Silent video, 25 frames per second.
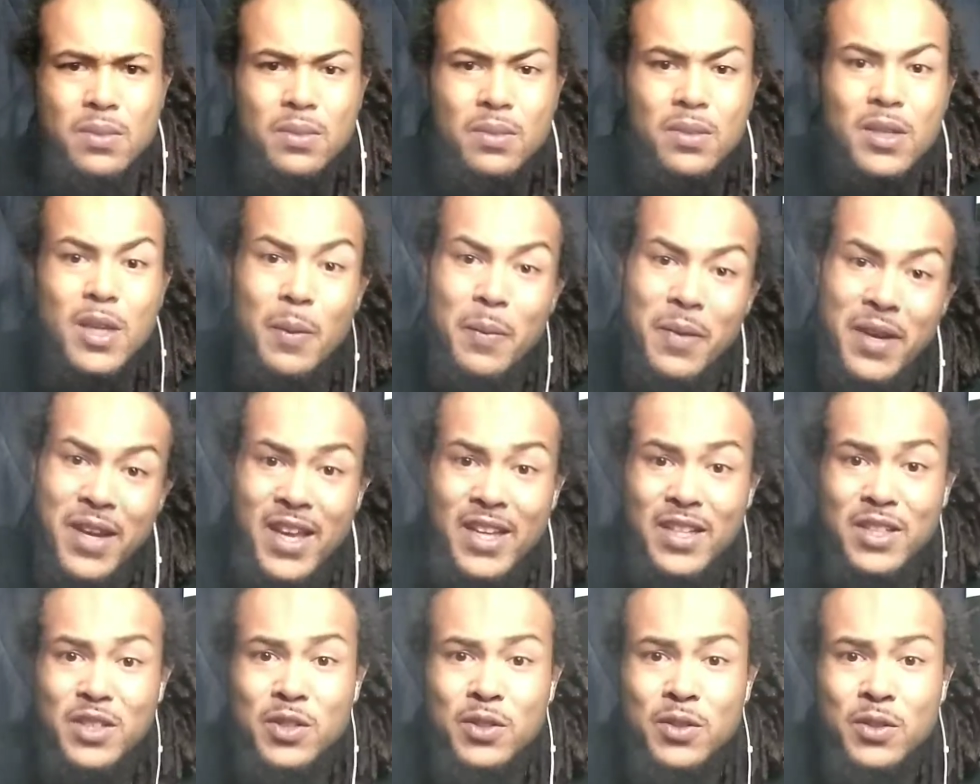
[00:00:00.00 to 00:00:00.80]
Coming
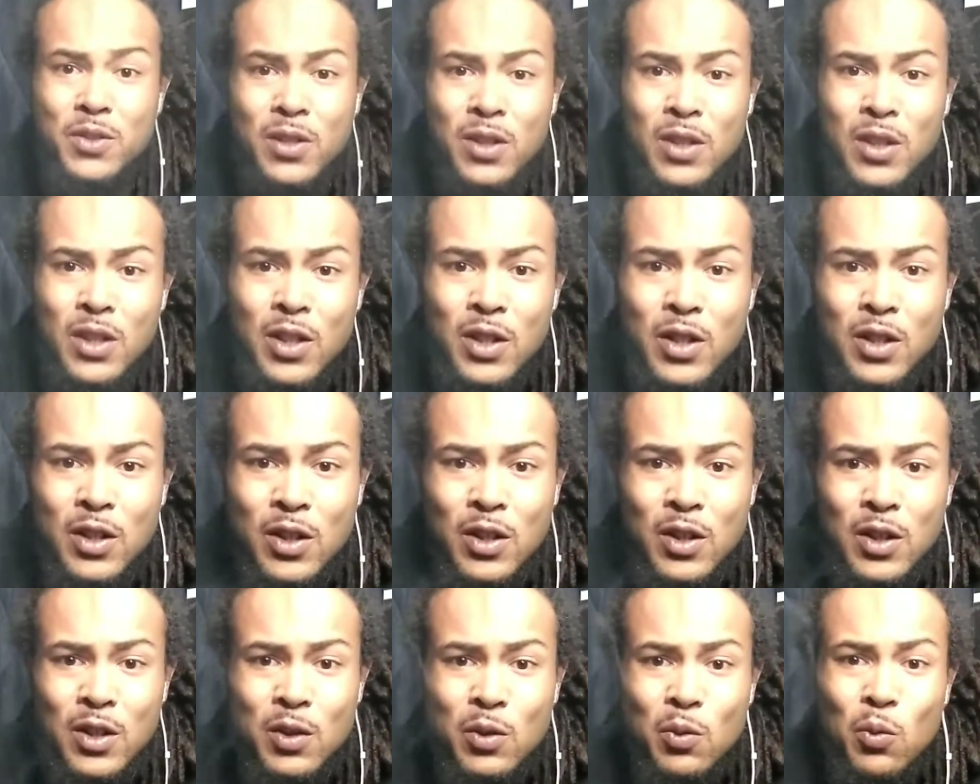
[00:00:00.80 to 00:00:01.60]
at you
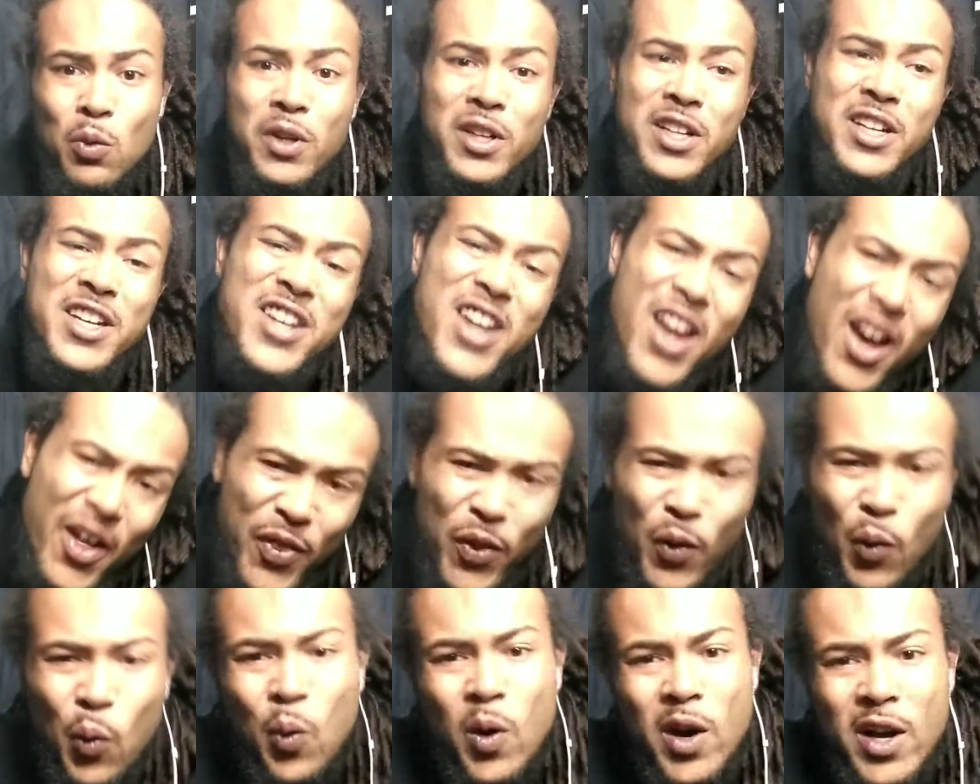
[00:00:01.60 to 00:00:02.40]
with
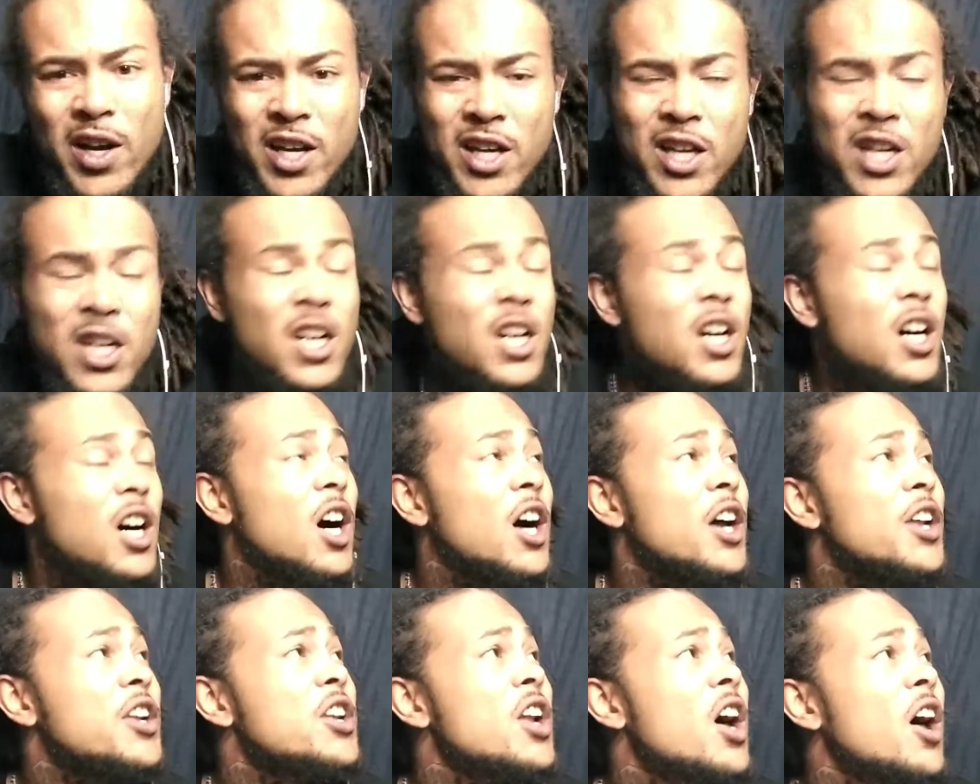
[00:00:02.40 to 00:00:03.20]
another one.
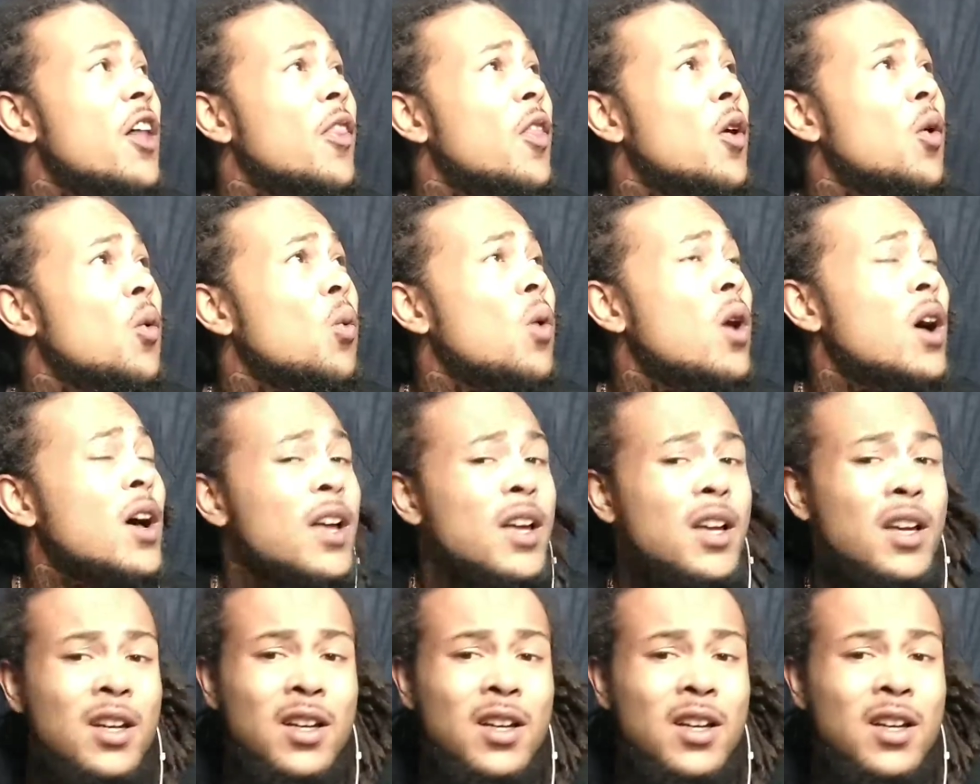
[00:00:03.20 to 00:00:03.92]
Another one.